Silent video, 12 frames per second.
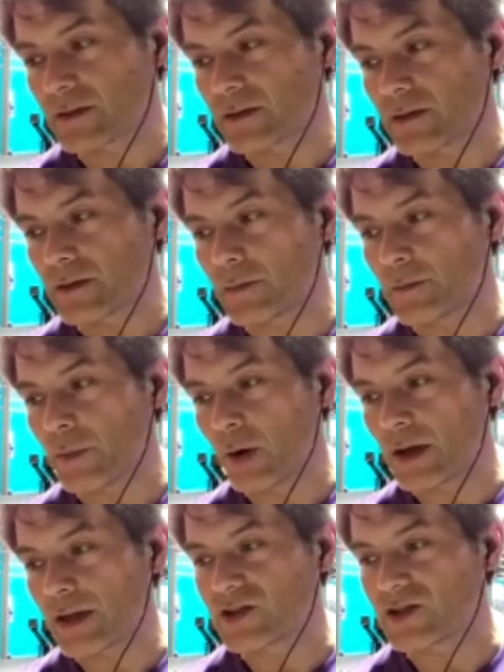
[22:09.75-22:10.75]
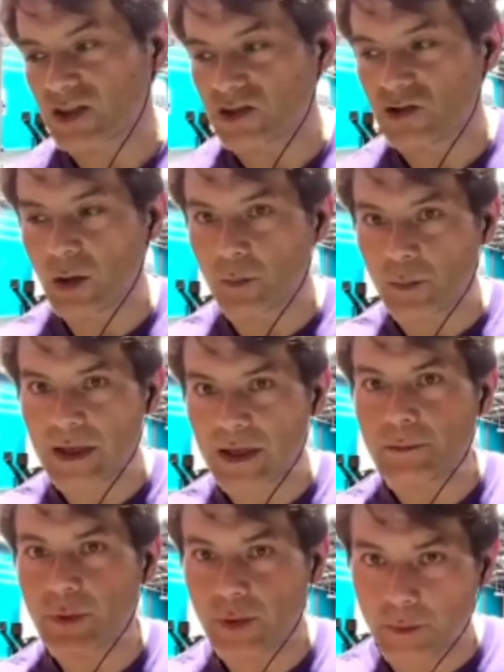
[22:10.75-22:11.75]
the body's just not
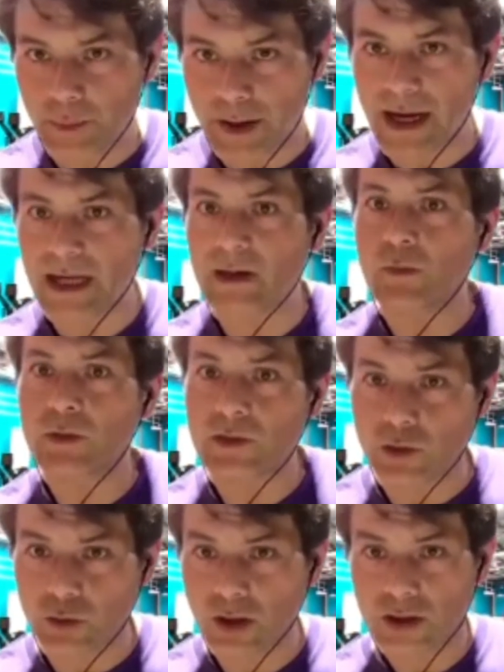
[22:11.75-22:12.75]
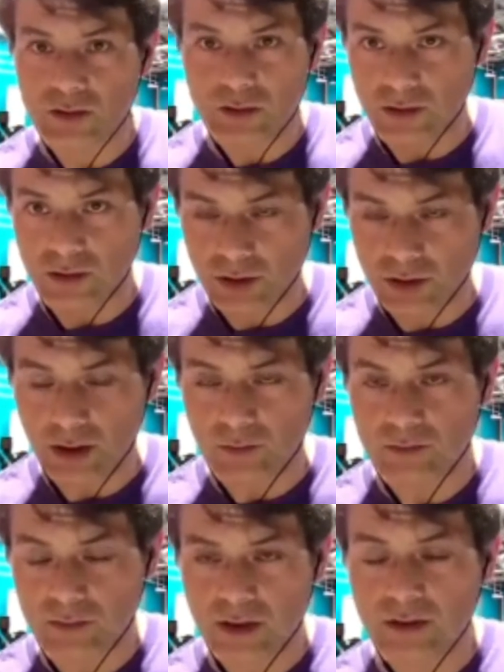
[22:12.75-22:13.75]
being bombarded with glucose all the time.
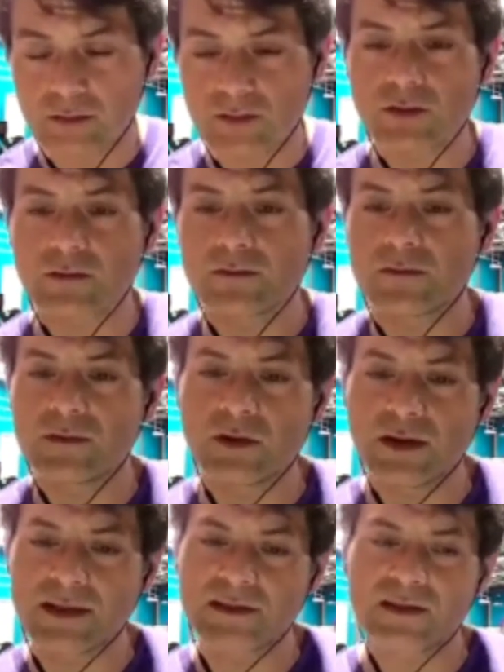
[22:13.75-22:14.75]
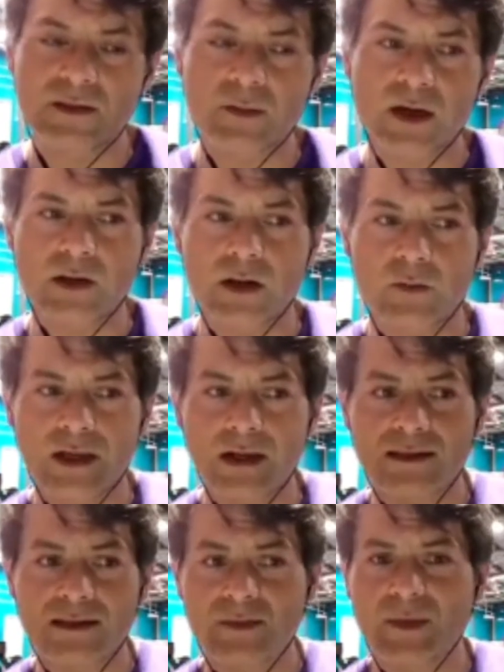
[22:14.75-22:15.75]
Your listeners might not
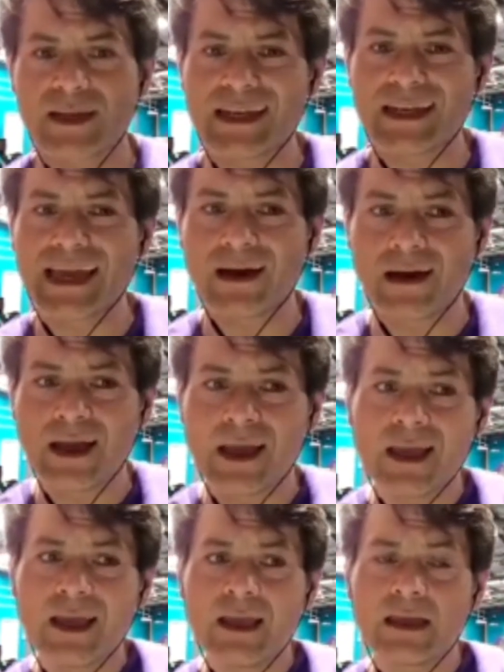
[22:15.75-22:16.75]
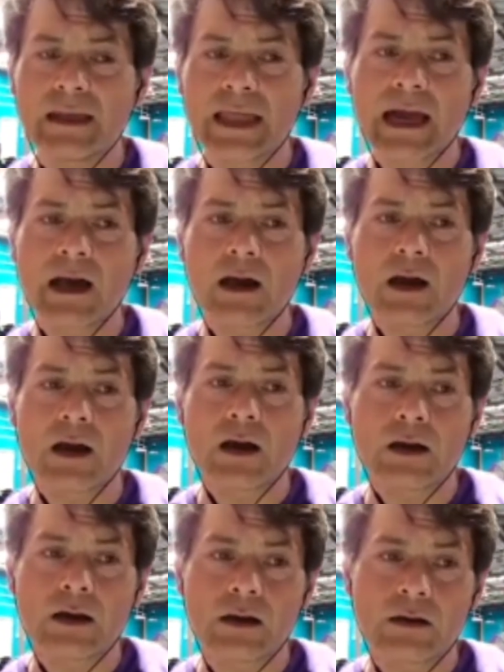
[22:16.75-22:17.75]
realize this, but in our
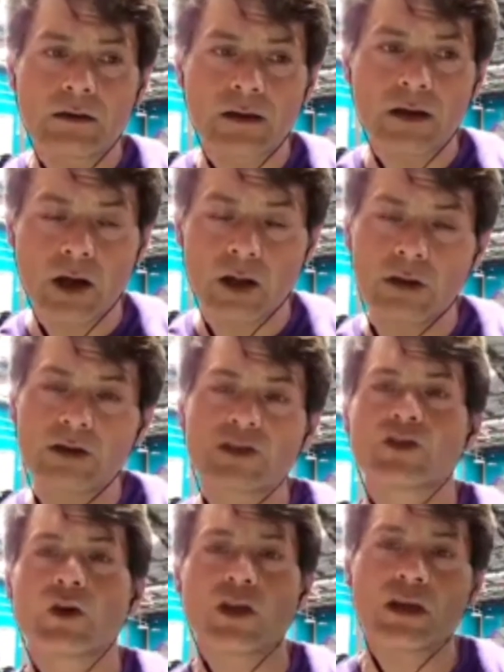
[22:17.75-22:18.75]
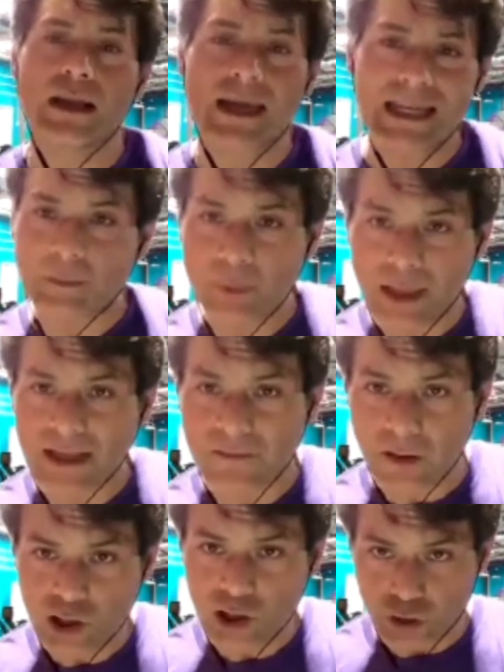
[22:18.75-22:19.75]
whole circulating blood
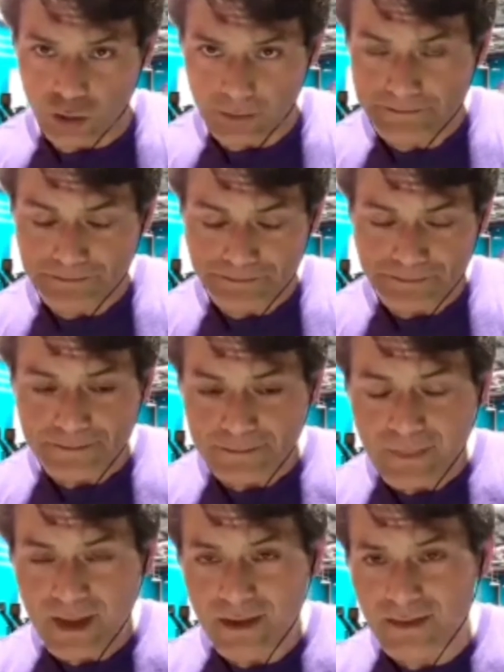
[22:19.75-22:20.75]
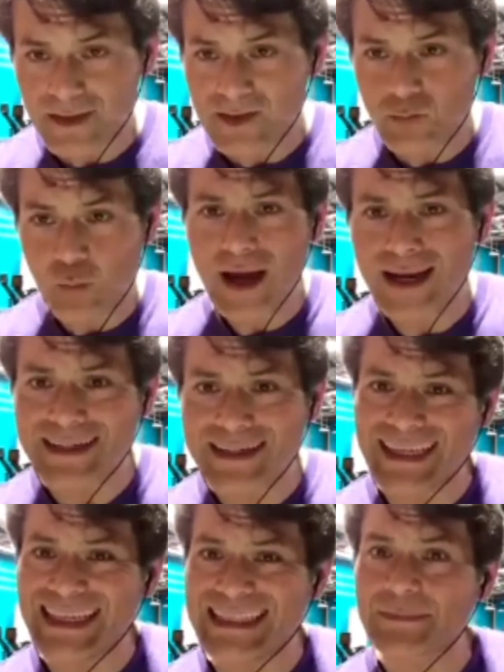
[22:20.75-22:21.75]
volume, there's 1
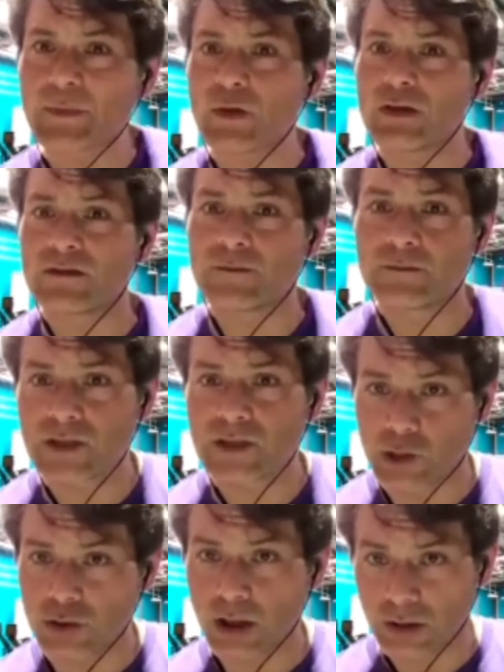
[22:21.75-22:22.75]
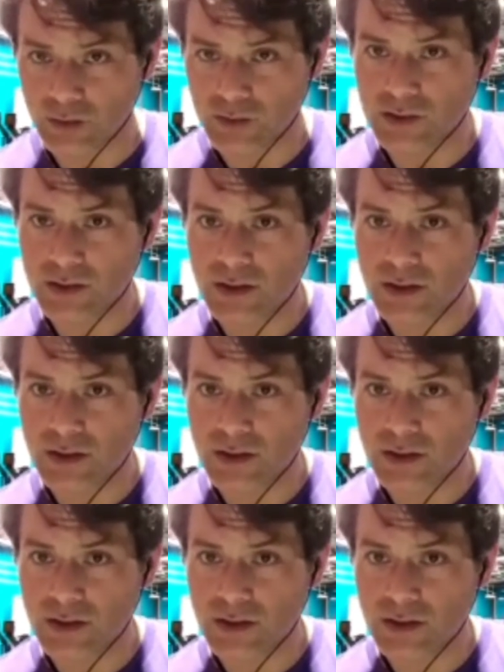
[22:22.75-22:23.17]
teaspoon of glucose.